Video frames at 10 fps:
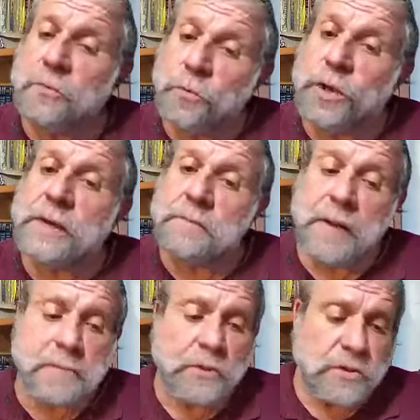be
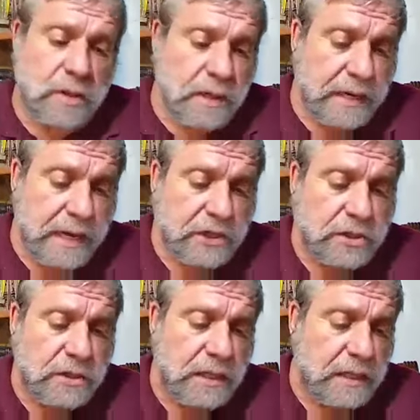weak members of the
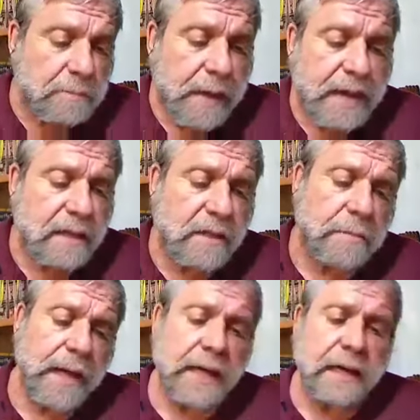nation at the back
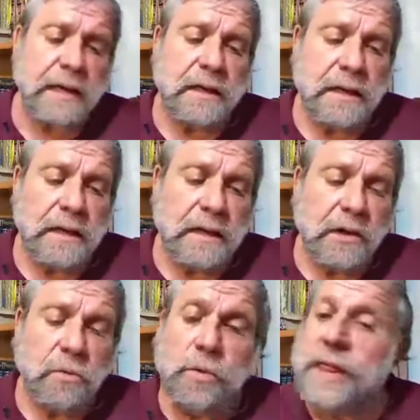of the pack
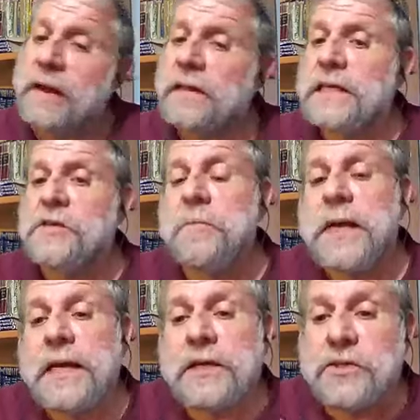without at
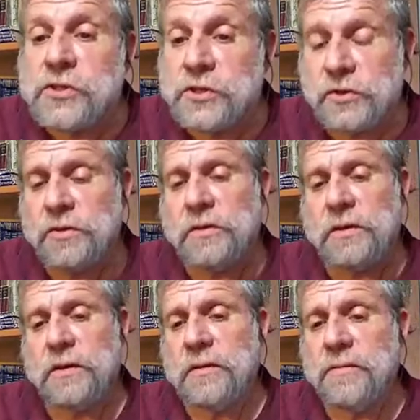least being
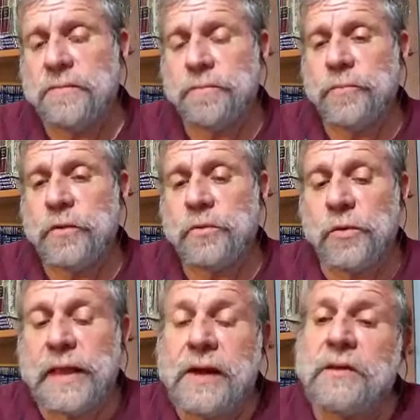concerned,
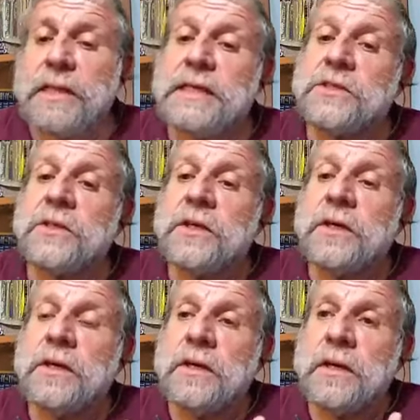without at least
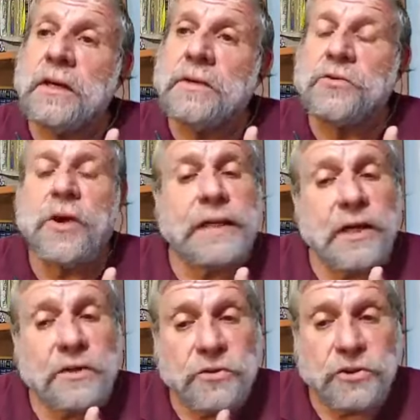
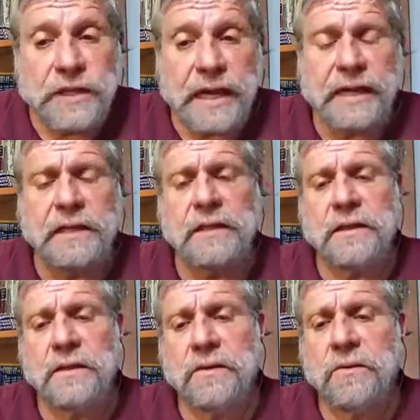trying to
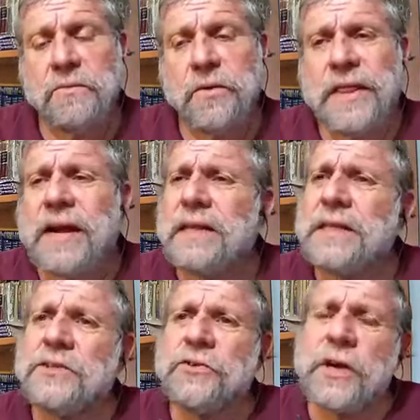understand,
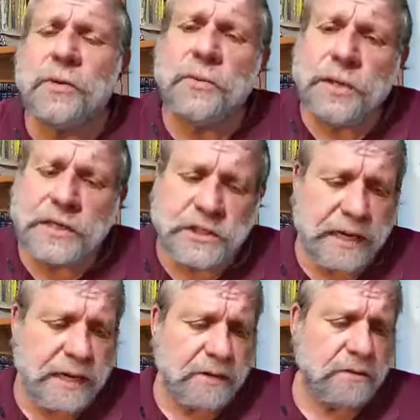without at least trying to
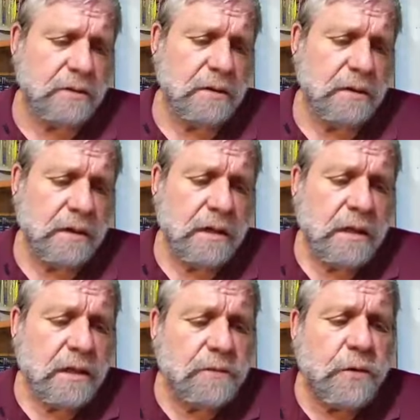reaching out?
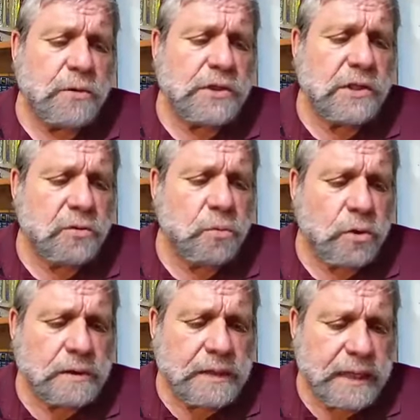The focus in
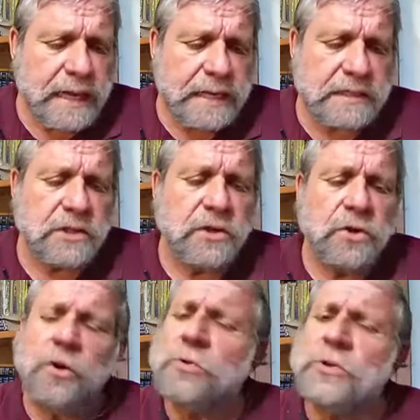the world today
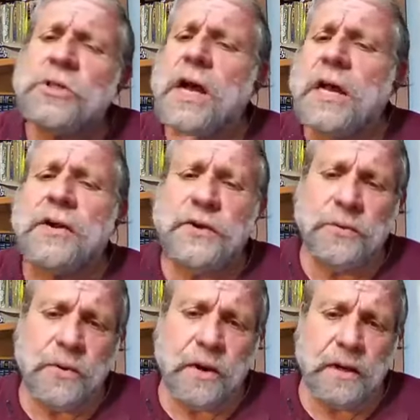is whose side are
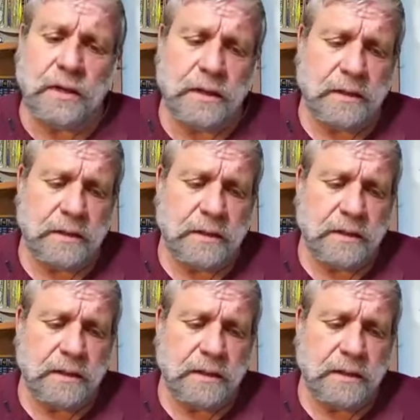you on?